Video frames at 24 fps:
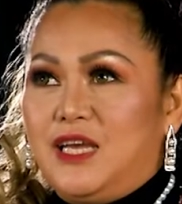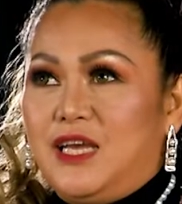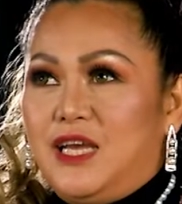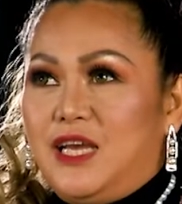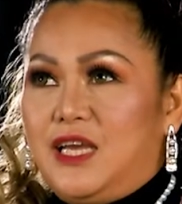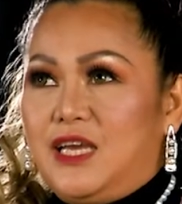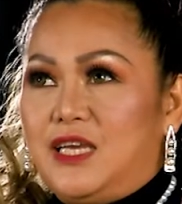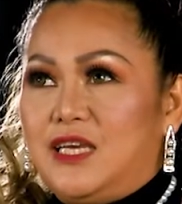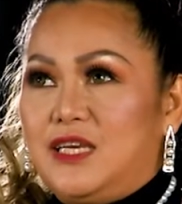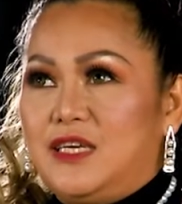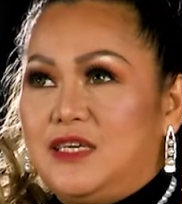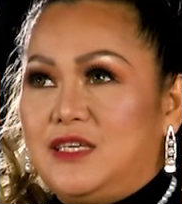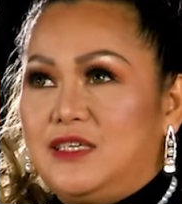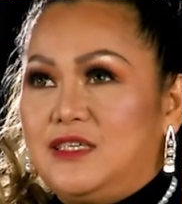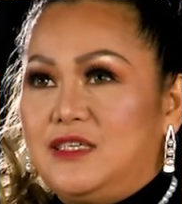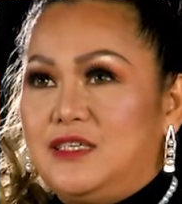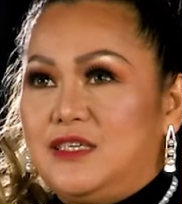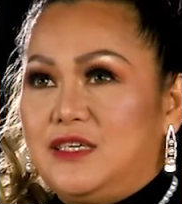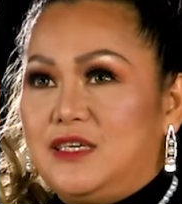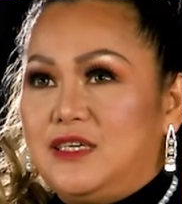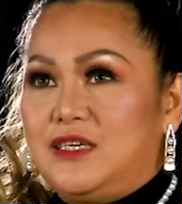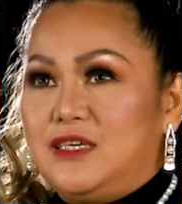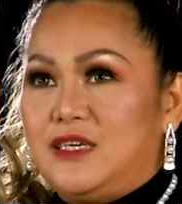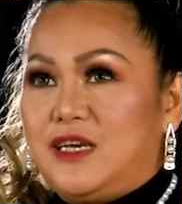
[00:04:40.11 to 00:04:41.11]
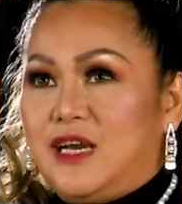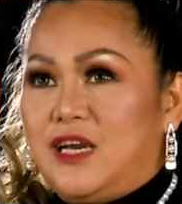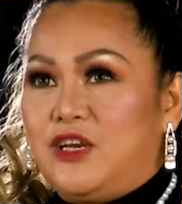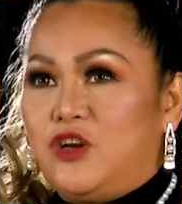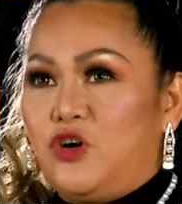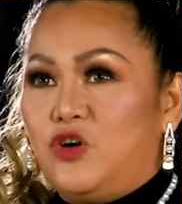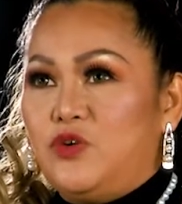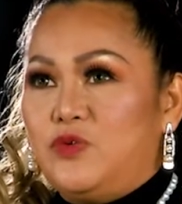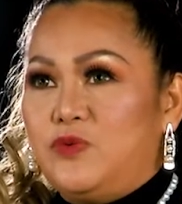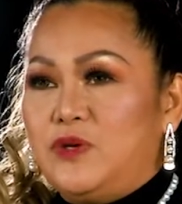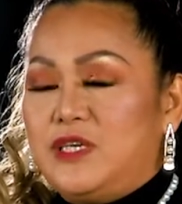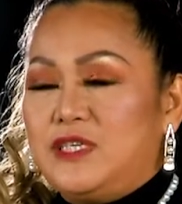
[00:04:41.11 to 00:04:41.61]
And I
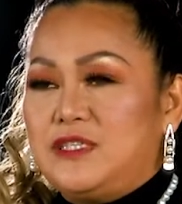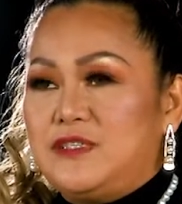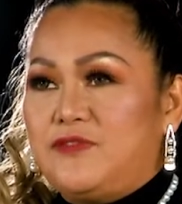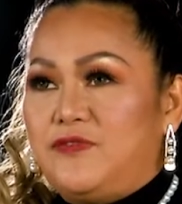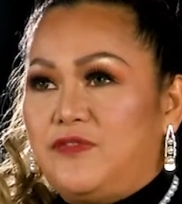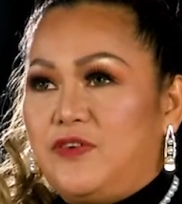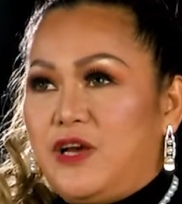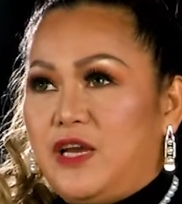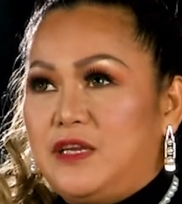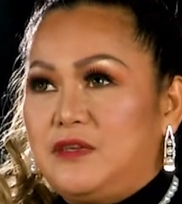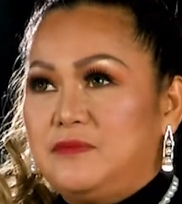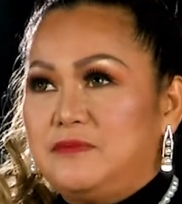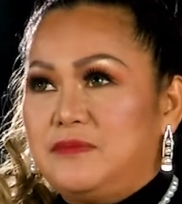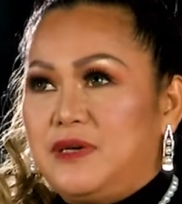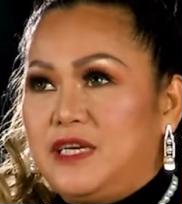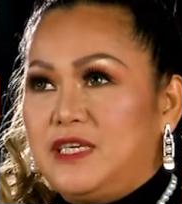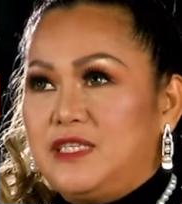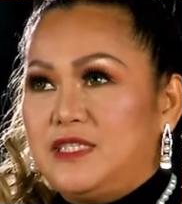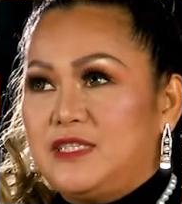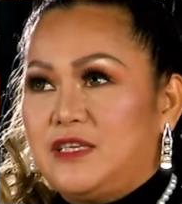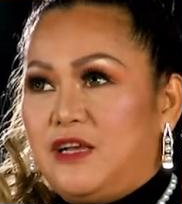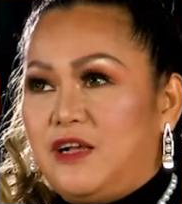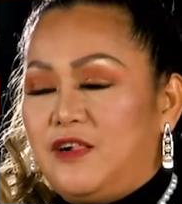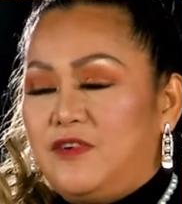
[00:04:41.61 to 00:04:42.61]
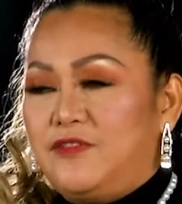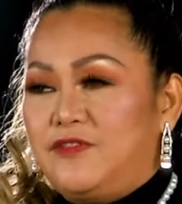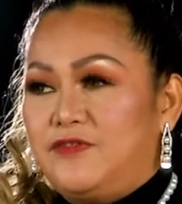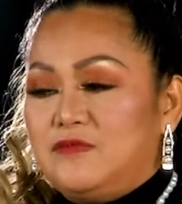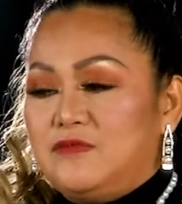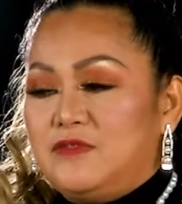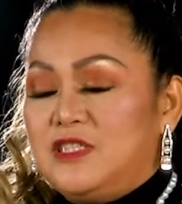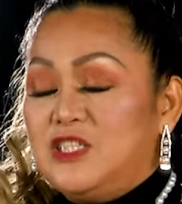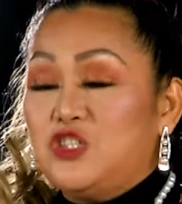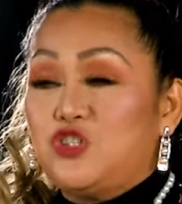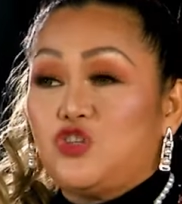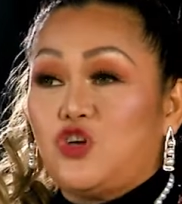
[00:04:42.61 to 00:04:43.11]
always find
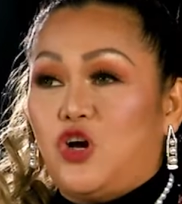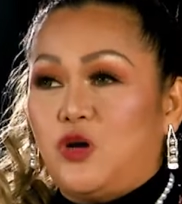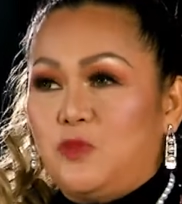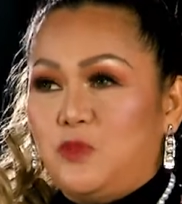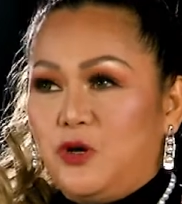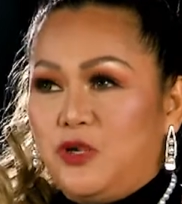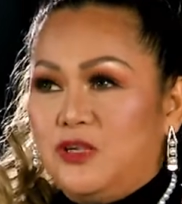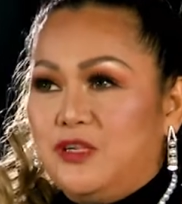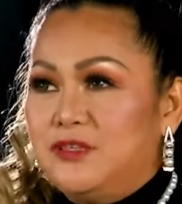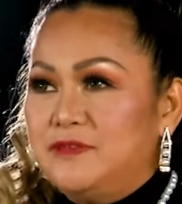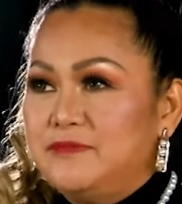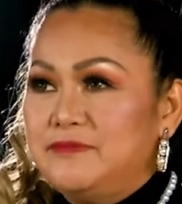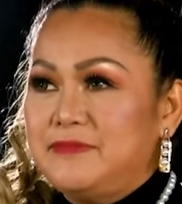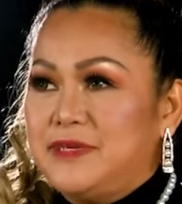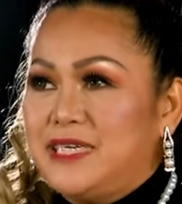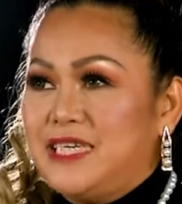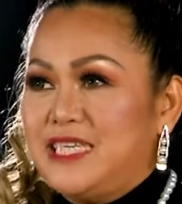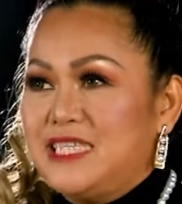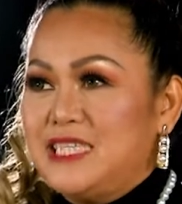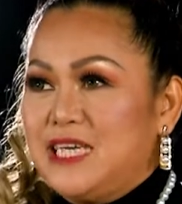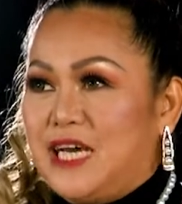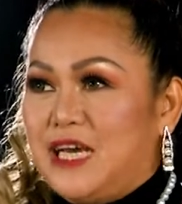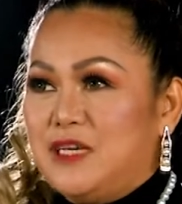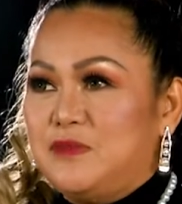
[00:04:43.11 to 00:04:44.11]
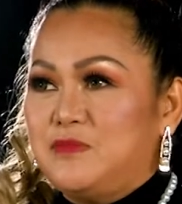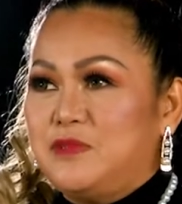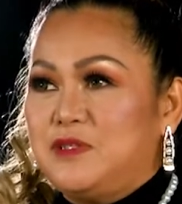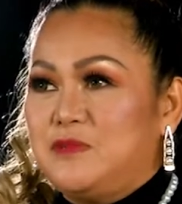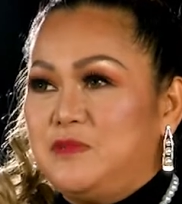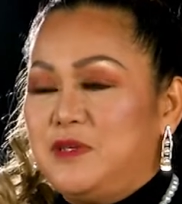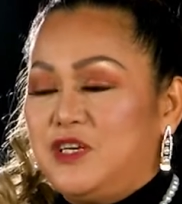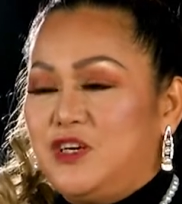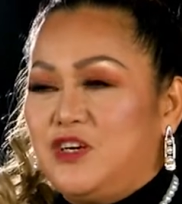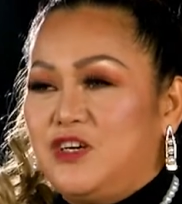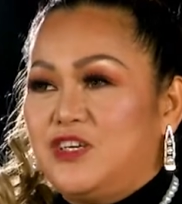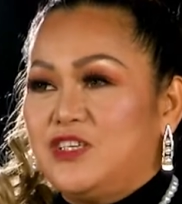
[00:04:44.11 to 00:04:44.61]
myself in trouble many times
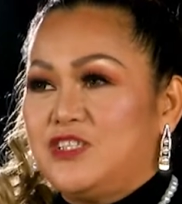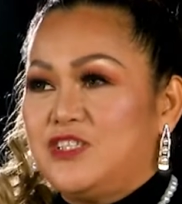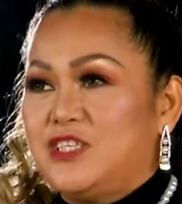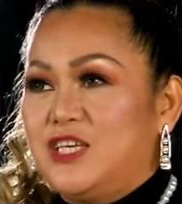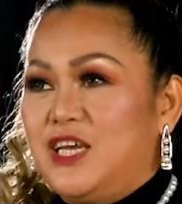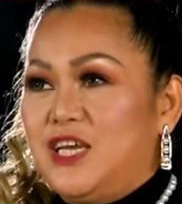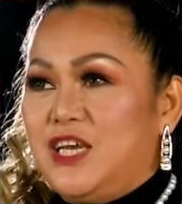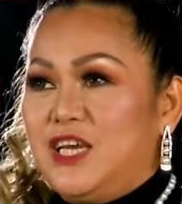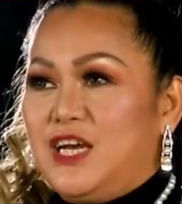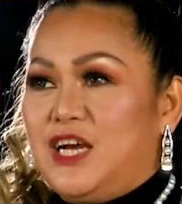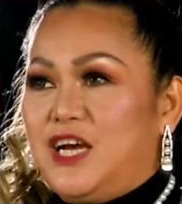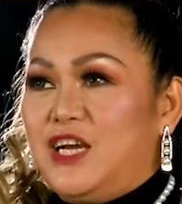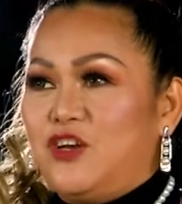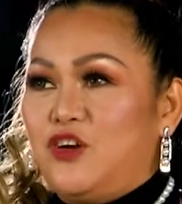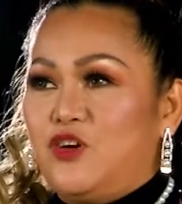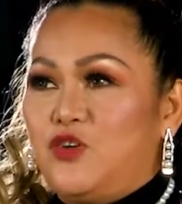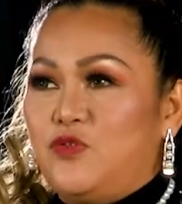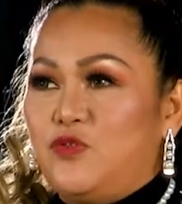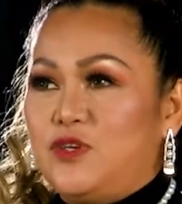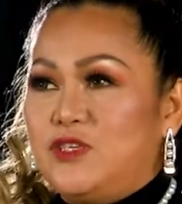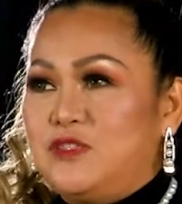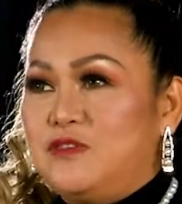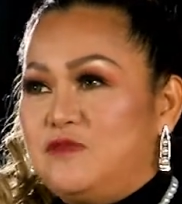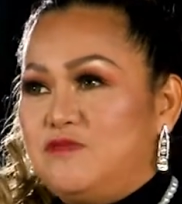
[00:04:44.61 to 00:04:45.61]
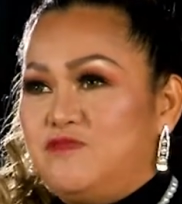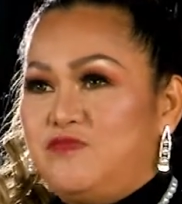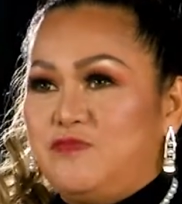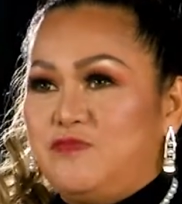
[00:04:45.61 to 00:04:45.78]
because I always